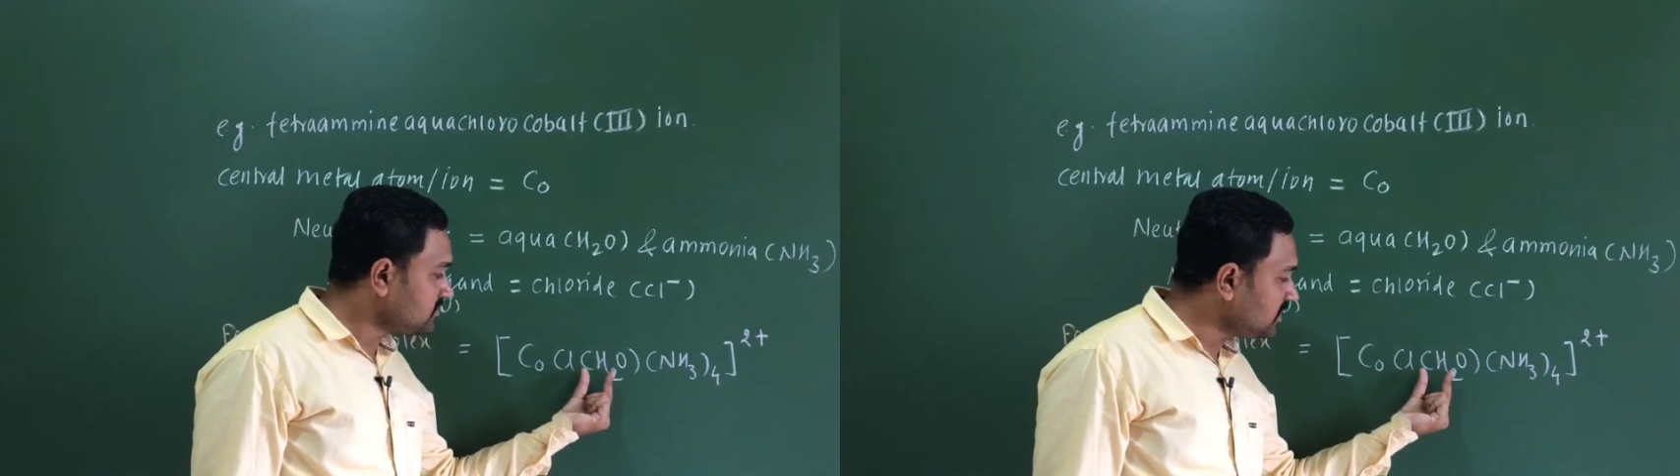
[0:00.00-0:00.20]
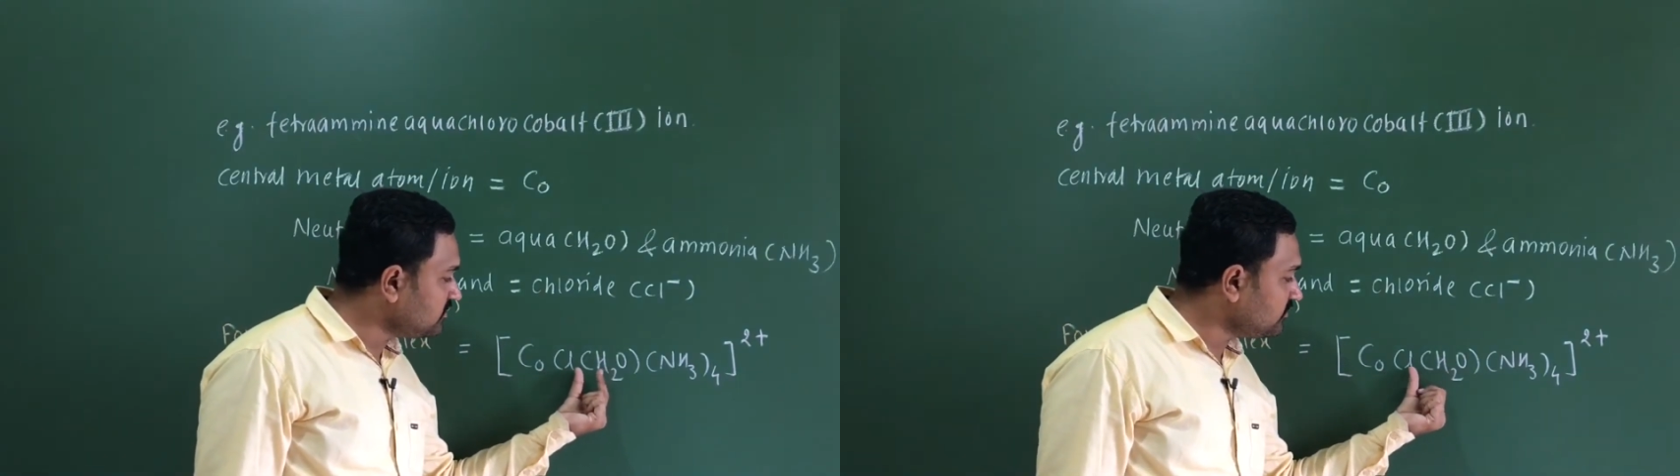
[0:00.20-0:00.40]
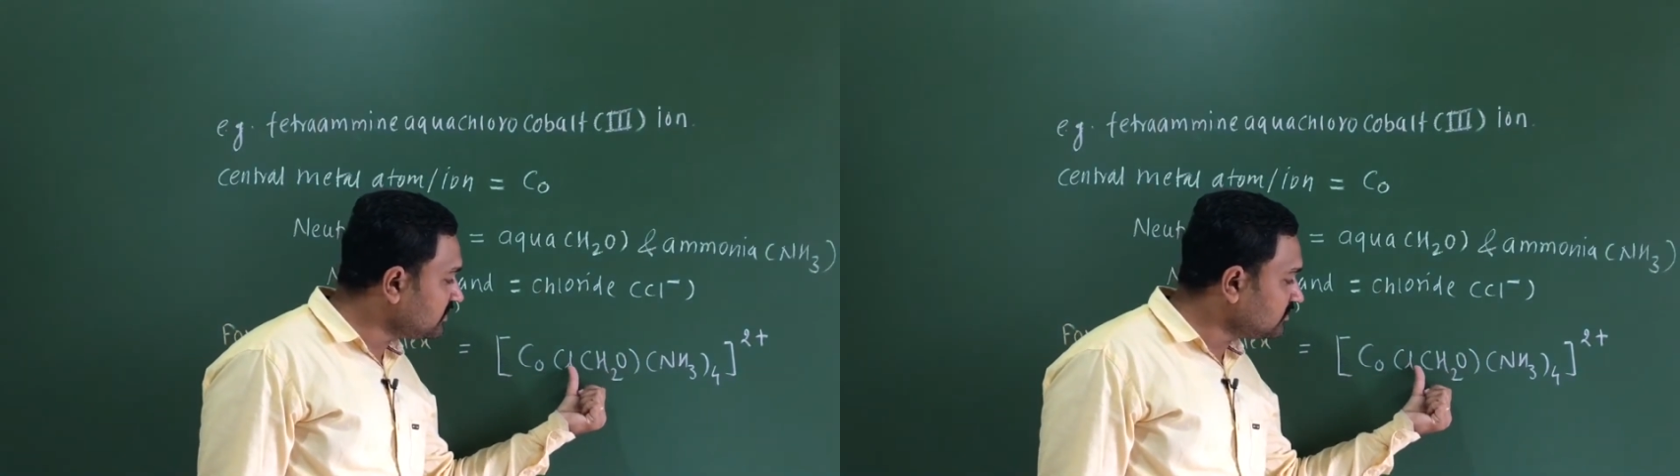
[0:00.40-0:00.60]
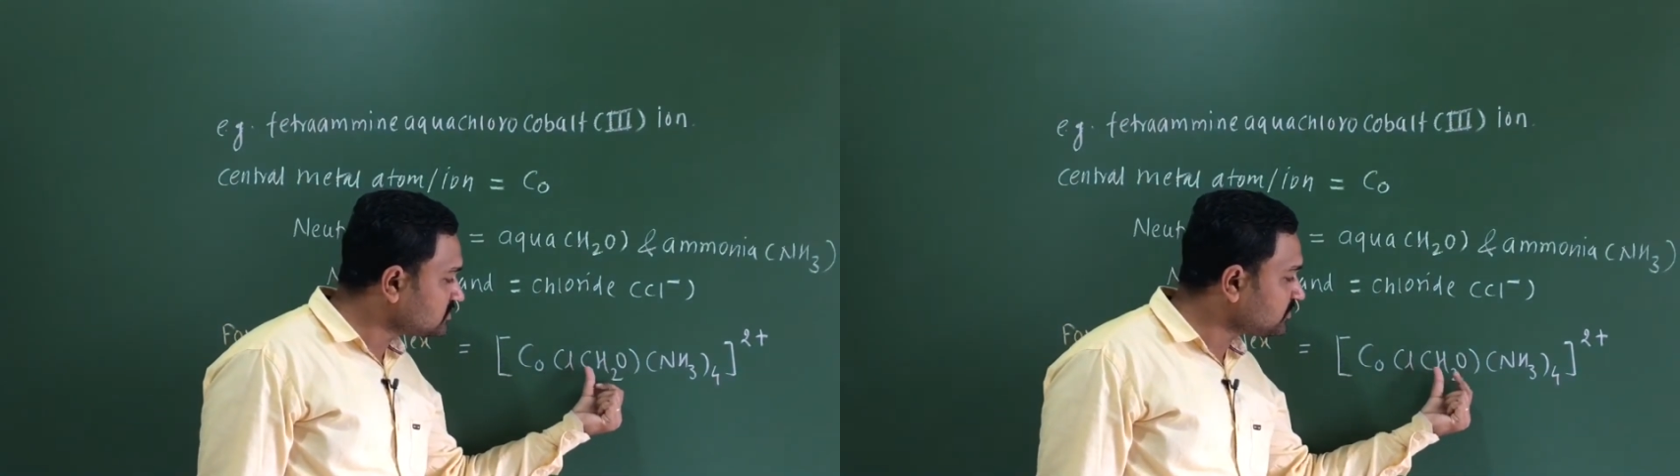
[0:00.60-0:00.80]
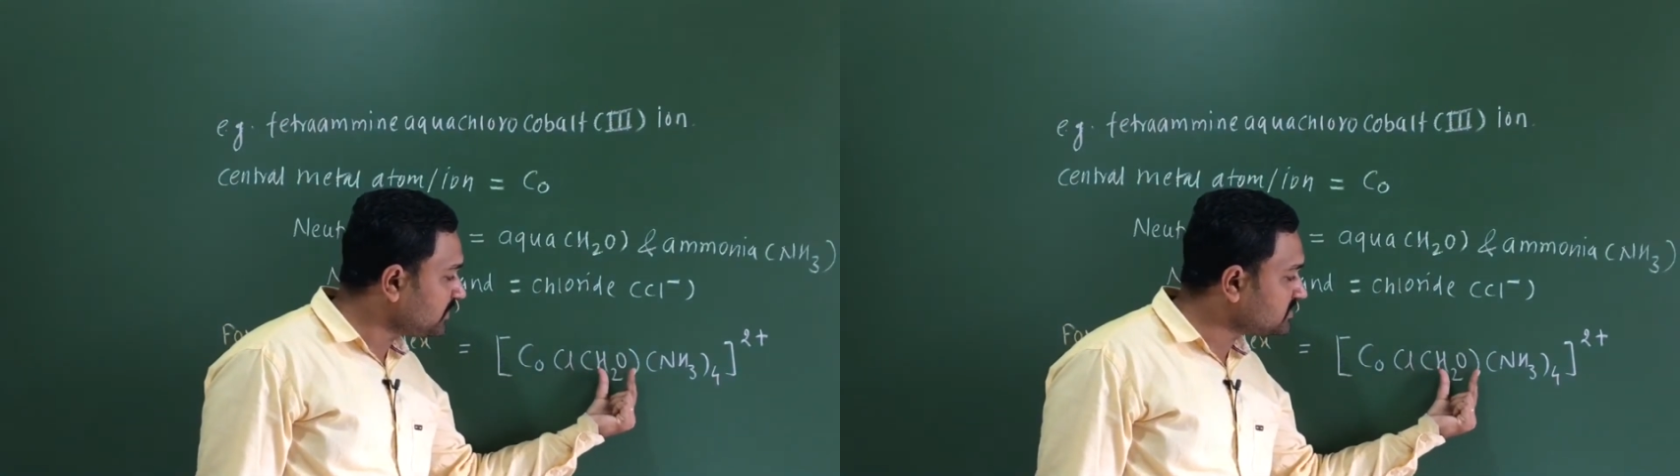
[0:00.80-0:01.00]
then without
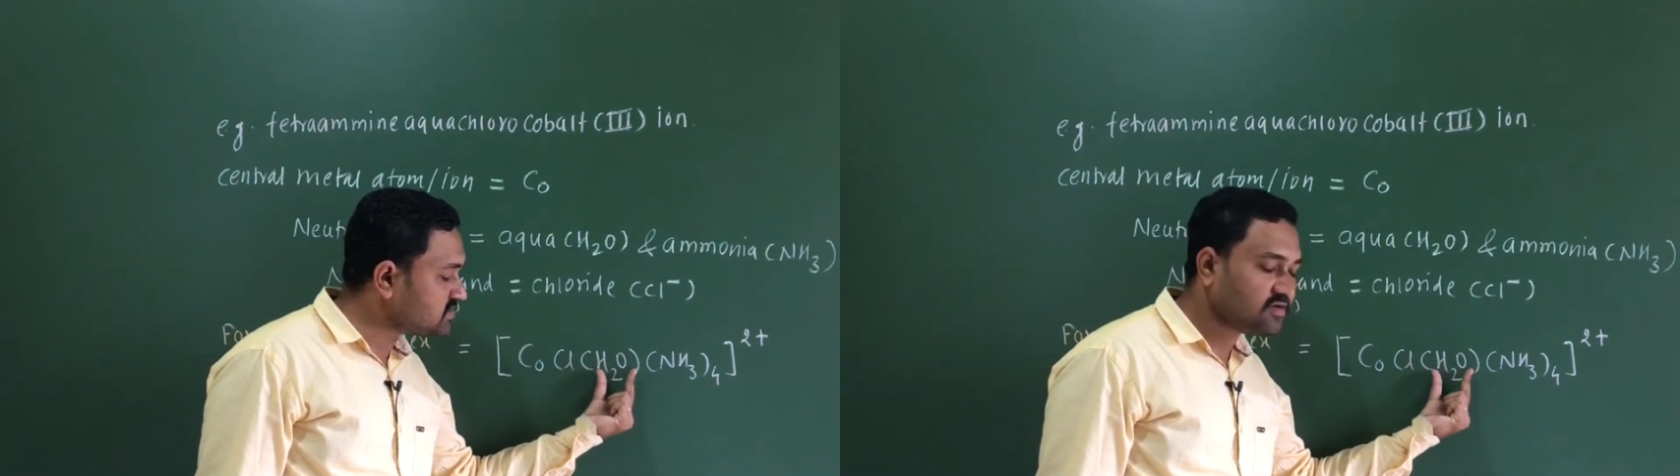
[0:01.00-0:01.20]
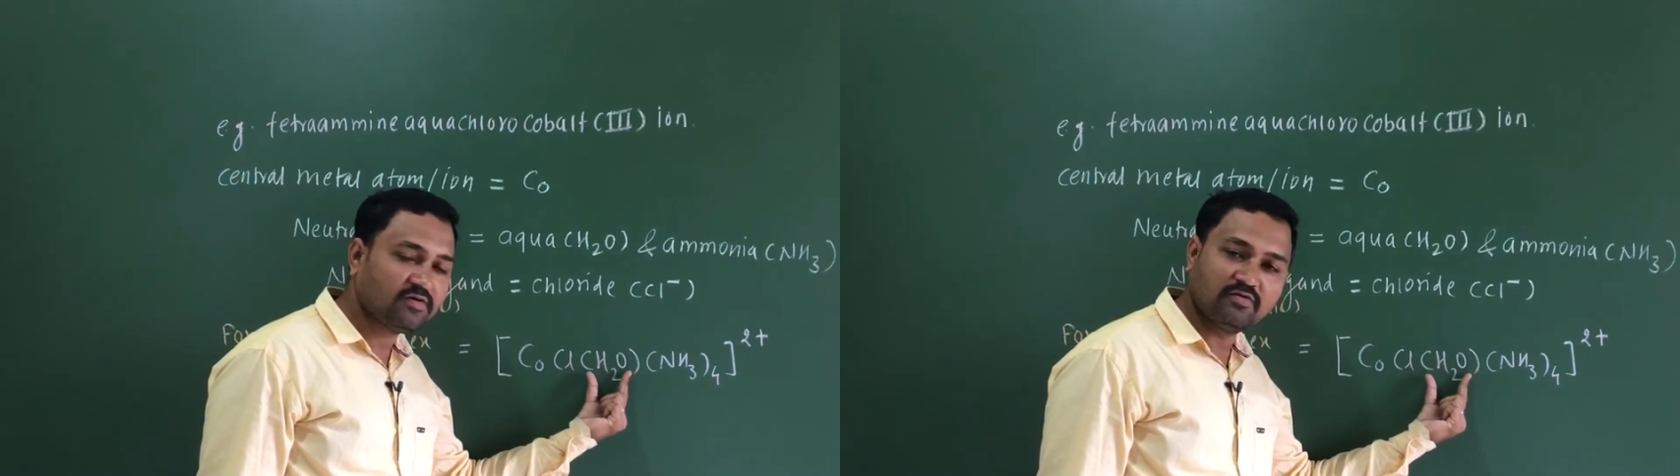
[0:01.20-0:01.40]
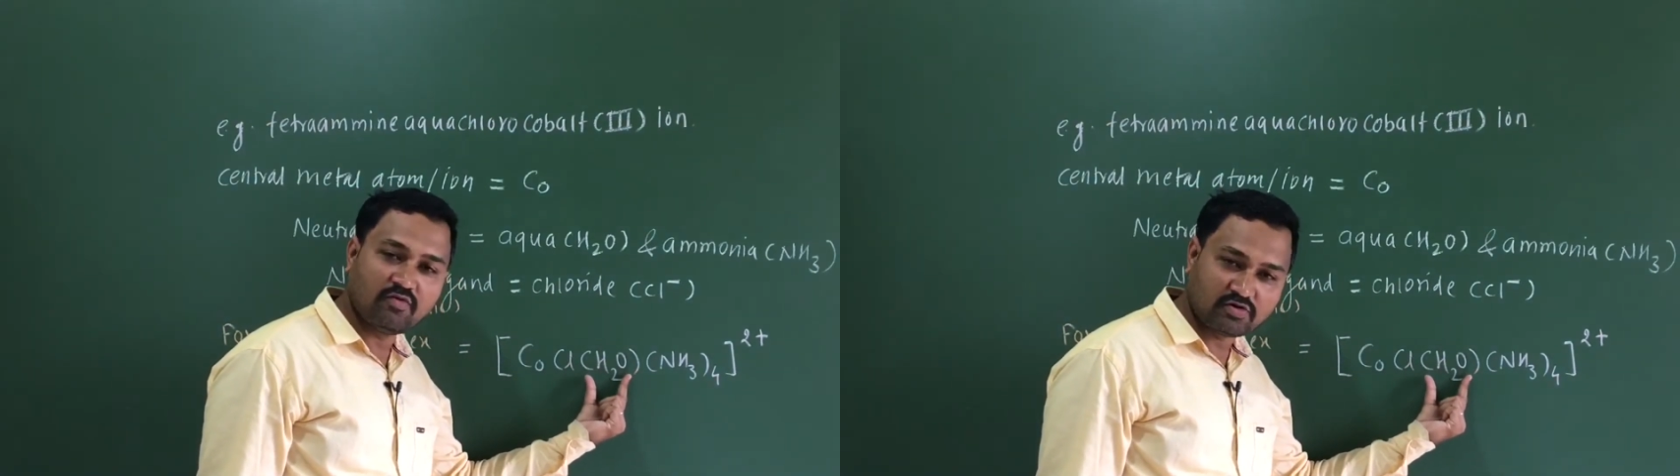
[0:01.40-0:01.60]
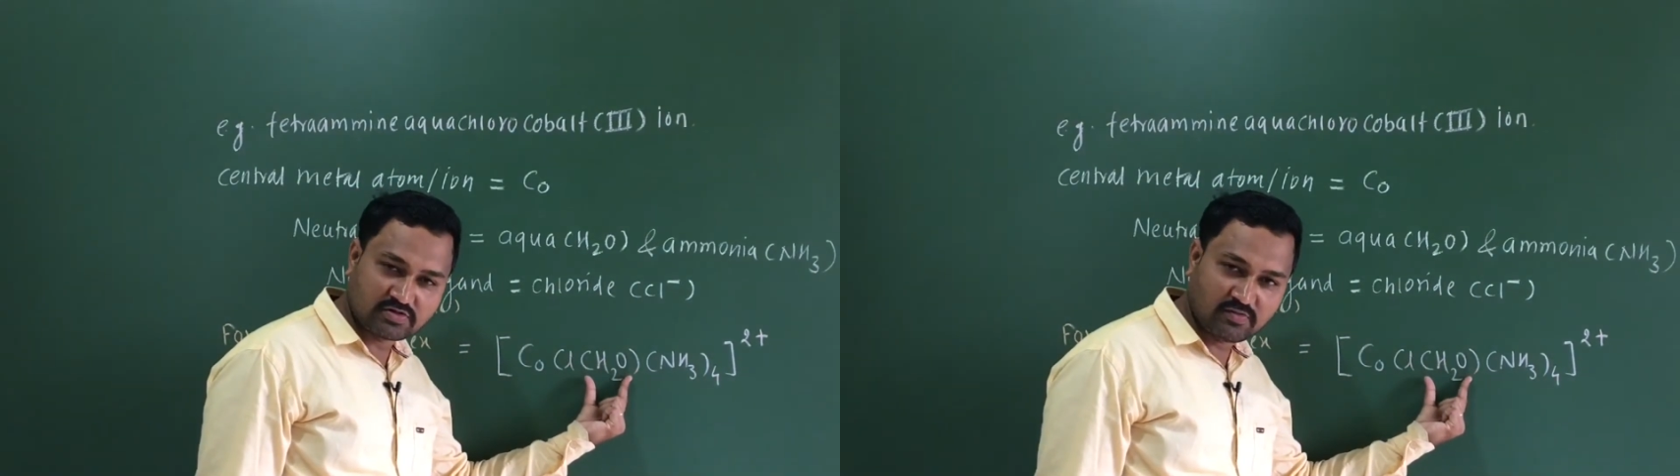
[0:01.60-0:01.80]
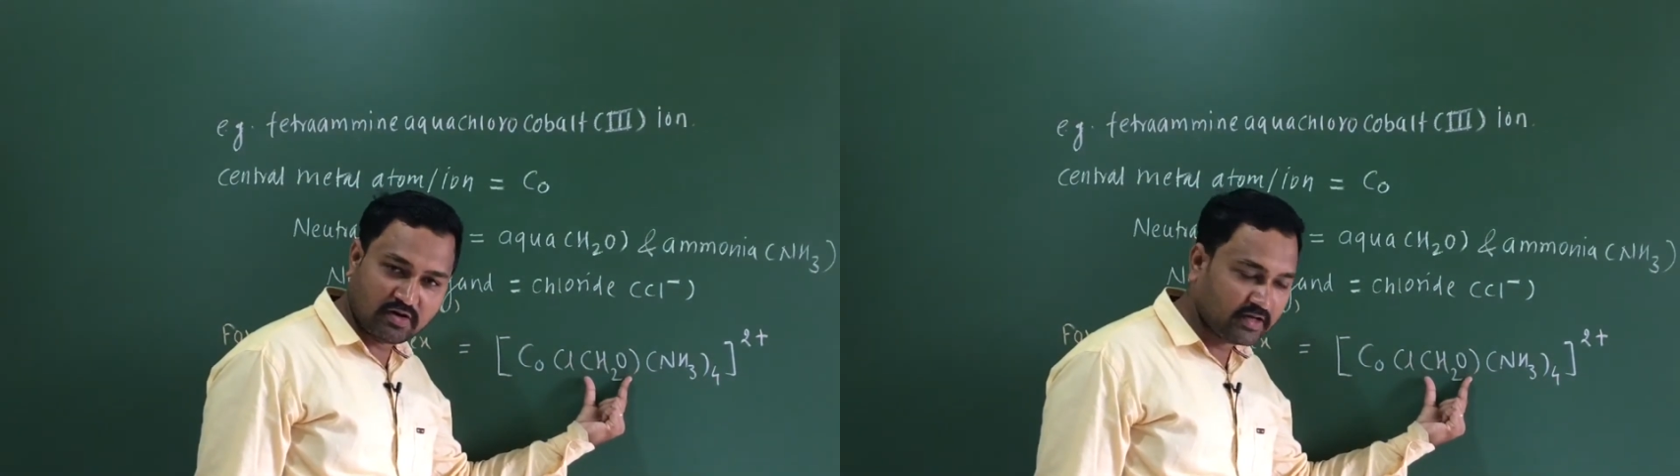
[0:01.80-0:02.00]
space water
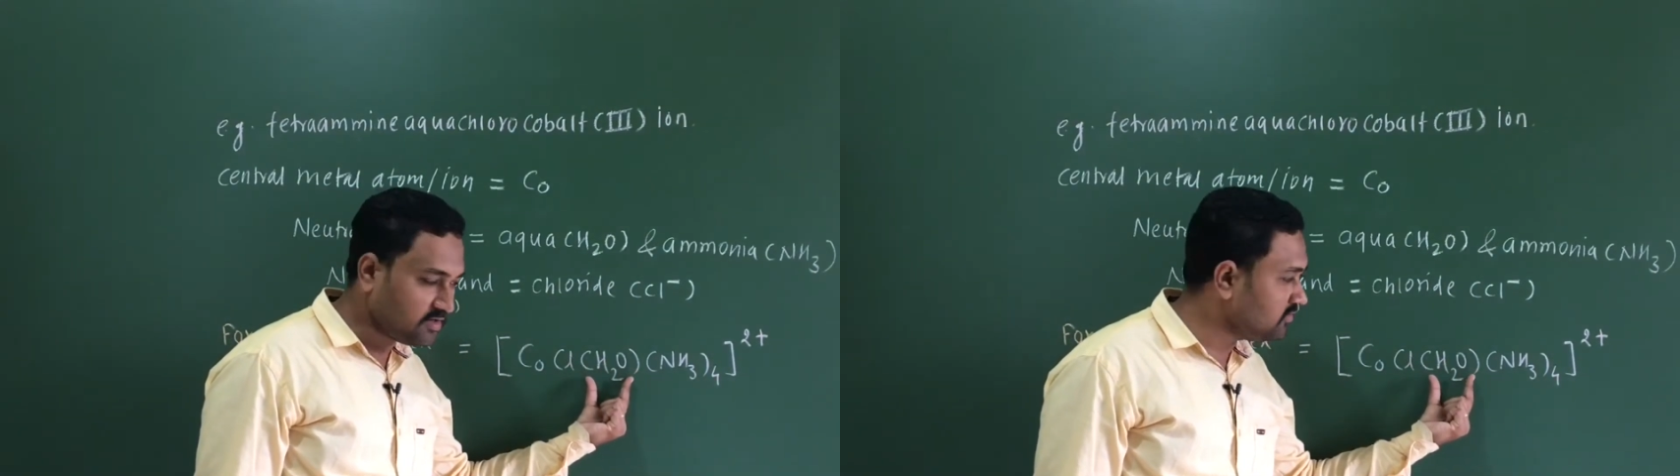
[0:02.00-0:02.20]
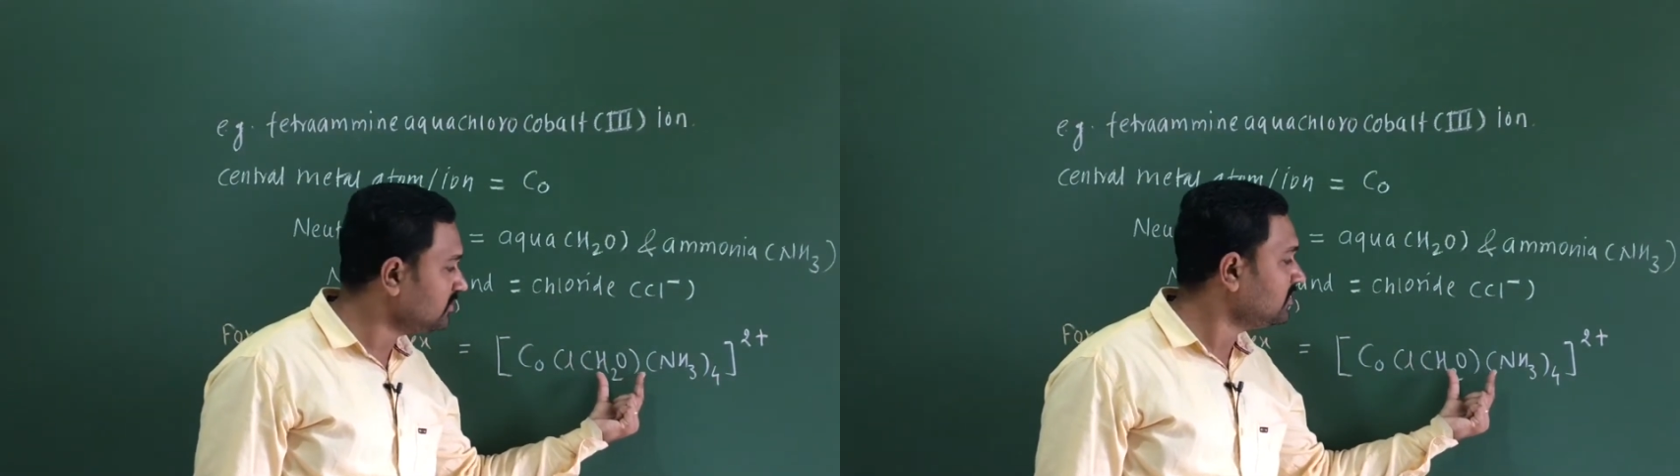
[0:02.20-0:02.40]
molecule,